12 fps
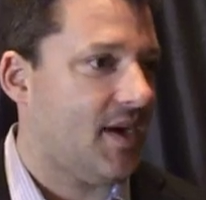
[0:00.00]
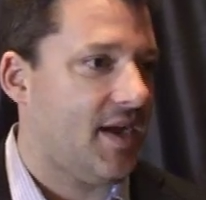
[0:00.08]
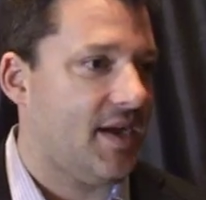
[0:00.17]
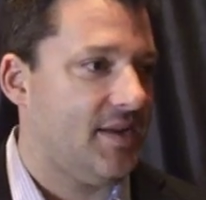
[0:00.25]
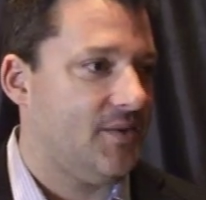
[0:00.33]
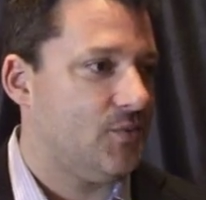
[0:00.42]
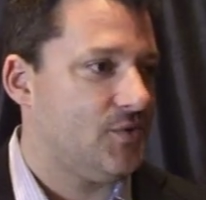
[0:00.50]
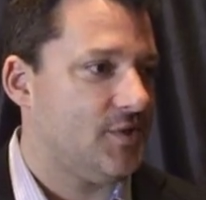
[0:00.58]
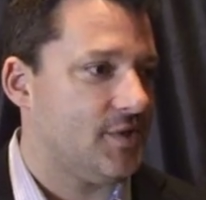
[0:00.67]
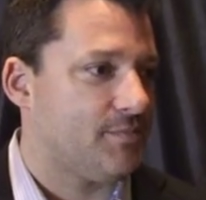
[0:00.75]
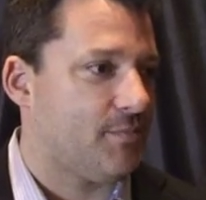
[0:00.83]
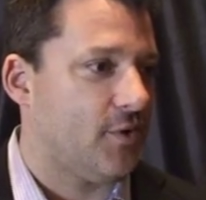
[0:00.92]
It was
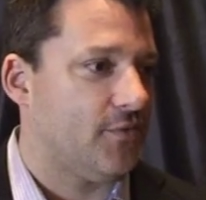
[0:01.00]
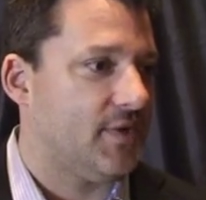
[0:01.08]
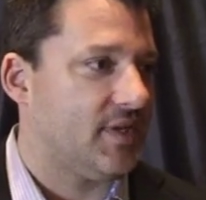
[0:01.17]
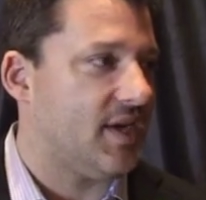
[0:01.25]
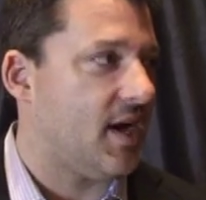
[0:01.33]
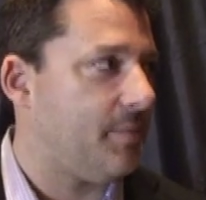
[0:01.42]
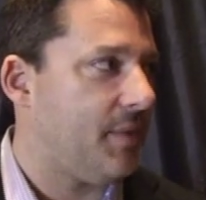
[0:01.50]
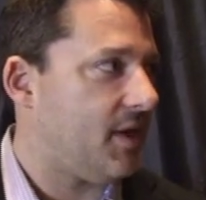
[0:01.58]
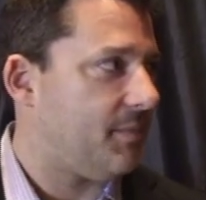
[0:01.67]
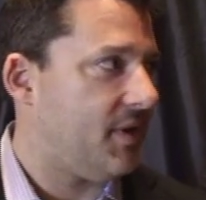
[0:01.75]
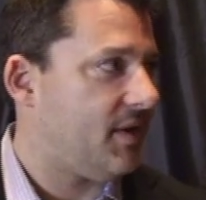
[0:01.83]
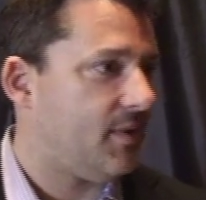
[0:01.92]
just perfect timing.
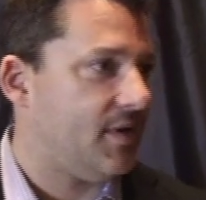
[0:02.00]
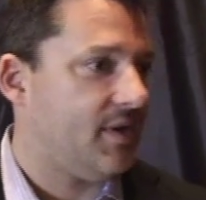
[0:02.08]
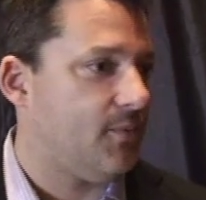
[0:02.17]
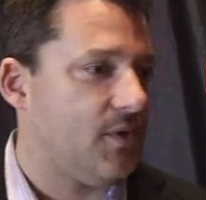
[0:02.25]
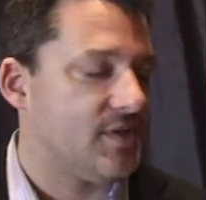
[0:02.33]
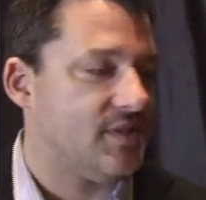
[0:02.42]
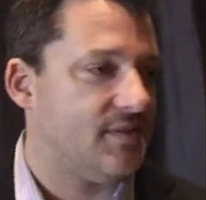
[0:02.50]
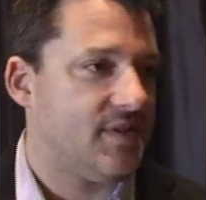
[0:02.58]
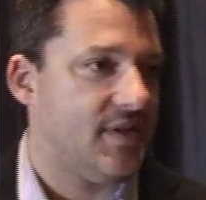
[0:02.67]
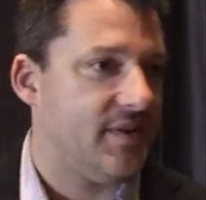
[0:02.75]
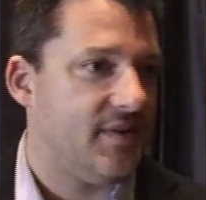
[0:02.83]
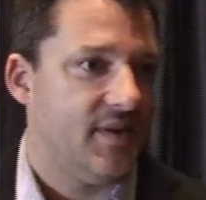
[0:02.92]
I mean, it
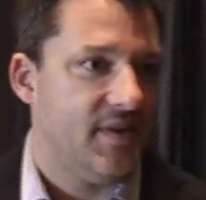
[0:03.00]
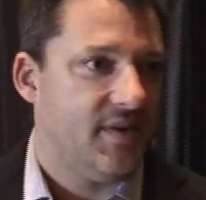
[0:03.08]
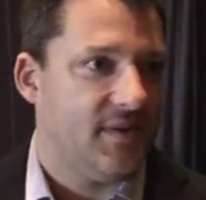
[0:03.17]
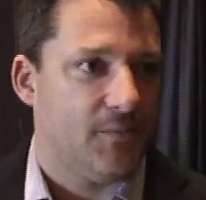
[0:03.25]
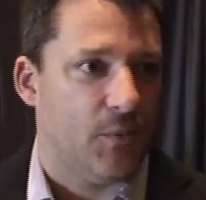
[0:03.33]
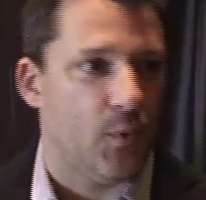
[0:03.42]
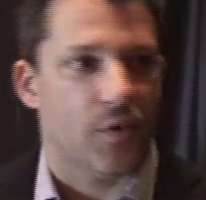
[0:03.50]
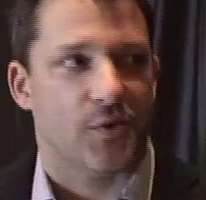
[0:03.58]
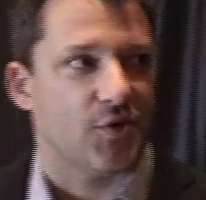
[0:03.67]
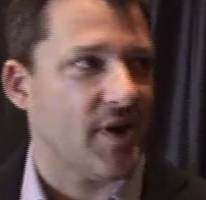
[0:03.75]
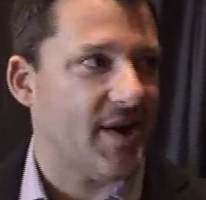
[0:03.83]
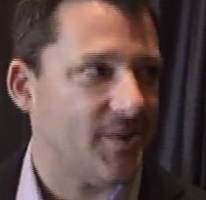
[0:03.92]
wasn't we
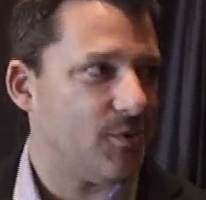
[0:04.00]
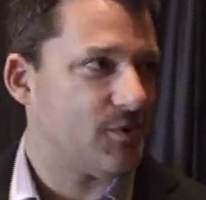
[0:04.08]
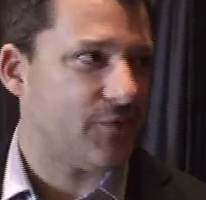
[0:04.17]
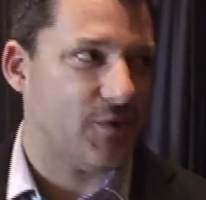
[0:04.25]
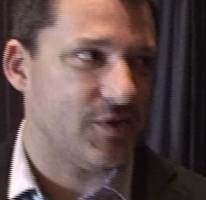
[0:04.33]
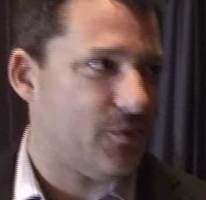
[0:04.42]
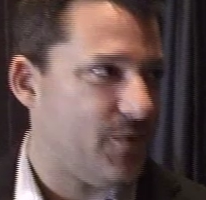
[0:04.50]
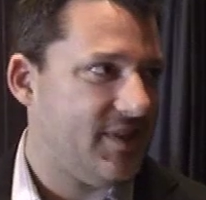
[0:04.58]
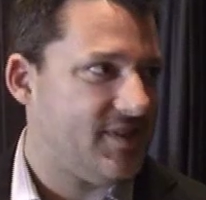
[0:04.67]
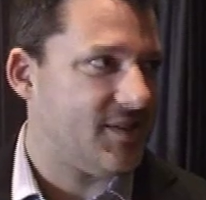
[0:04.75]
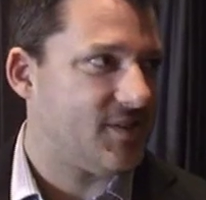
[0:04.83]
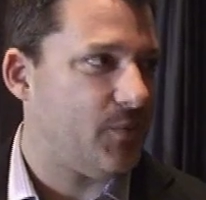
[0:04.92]
weren't trying those first
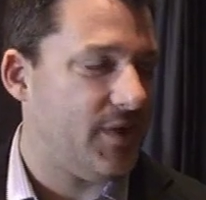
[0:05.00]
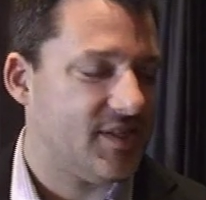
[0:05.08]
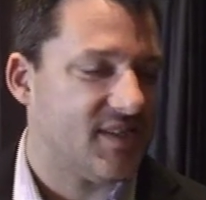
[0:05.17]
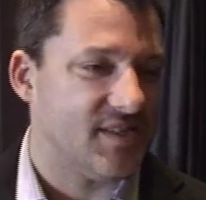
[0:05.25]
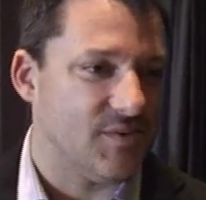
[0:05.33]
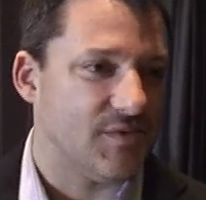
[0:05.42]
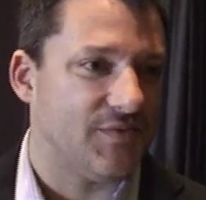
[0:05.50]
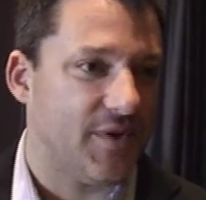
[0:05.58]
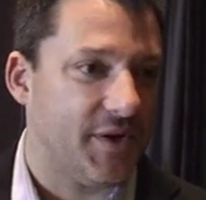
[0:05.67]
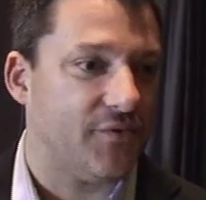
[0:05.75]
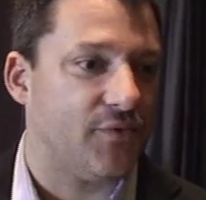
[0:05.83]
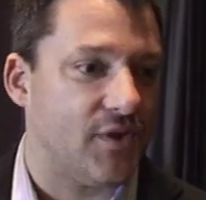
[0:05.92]
26 weeks because it was
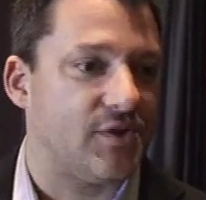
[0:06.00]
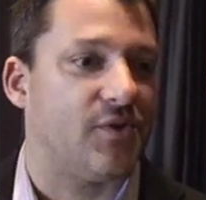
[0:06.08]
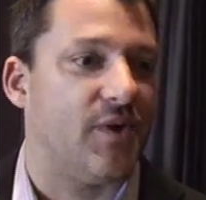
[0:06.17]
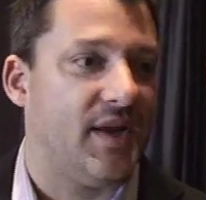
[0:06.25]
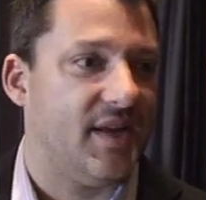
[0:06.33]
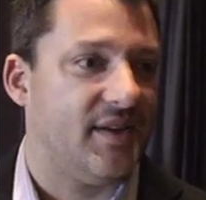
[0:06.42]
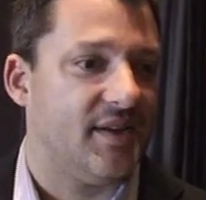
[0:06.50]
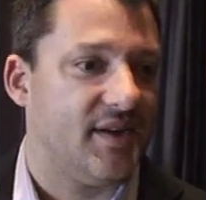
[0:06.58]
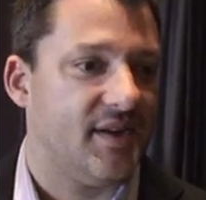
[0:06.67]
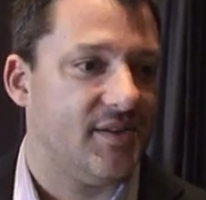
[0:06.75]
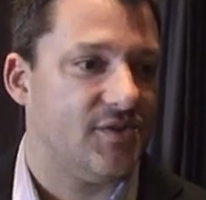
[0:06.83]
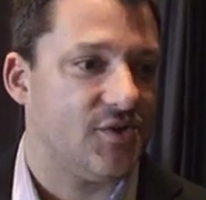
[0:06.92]
very frustrating
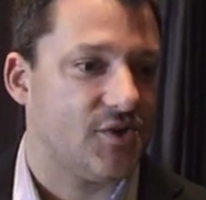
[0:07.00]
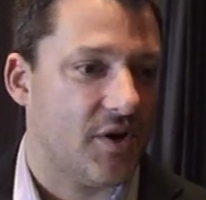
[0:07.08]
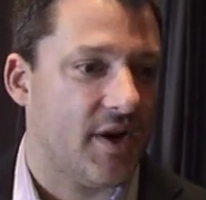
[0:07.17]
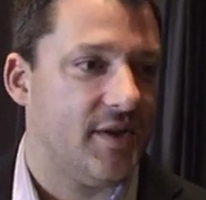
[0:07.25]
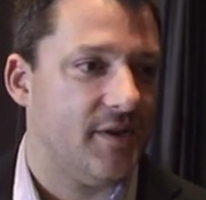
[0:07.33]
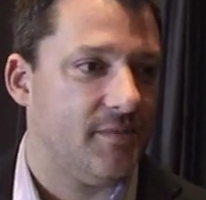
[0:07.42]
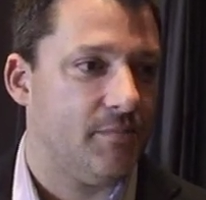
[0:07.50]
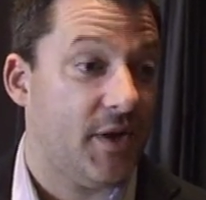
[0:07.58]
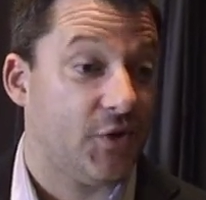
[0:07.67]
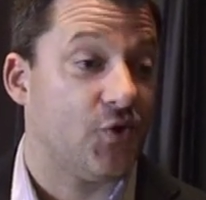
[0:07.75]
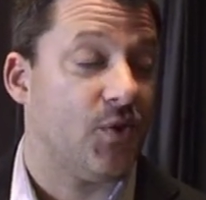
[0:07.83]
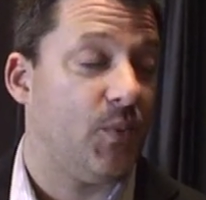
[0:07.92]
just trying to
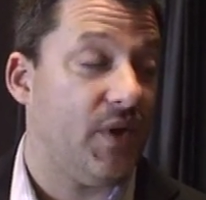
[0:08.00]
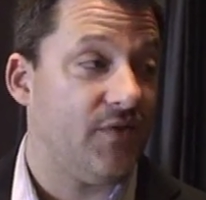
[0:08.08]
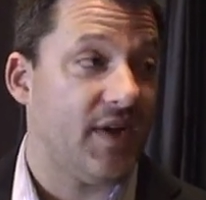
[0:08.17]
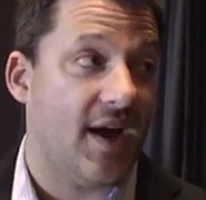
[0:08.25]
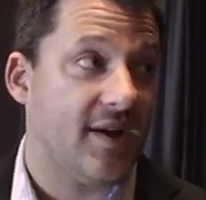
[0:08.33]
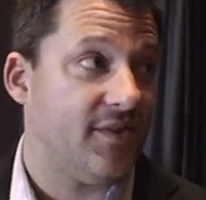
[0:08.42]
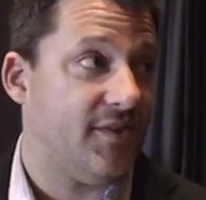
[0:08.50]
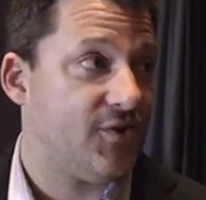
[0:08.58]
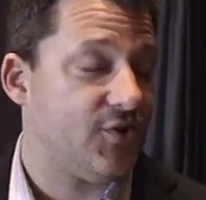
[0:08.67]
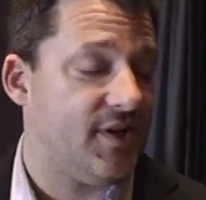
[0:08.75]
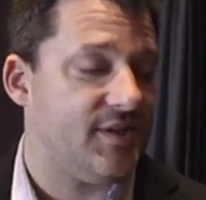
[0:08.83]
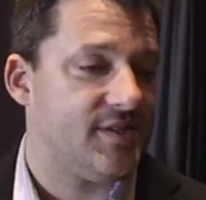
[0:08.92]
make sure that we even got in the
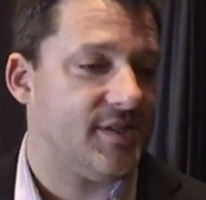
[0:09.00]
chase.